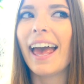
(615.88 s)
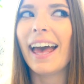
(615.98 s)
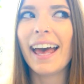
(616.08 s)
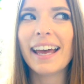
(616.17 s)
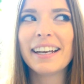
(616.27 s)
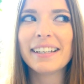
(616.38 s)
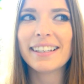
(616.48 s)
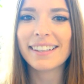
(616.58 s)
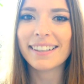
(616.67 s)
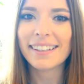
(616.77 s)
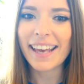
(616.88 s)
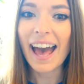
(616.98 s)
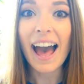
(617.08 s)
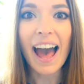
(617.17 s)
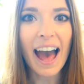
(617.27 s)
And
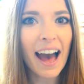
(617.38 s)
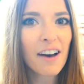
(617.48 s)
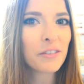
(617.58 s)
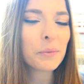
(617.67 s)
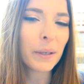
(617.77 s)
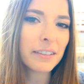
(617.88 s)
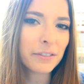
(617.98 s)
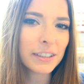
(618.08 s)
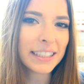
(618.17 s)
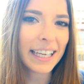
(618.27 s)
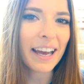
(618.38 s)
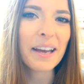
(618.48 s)
yeah, have a wonderful day.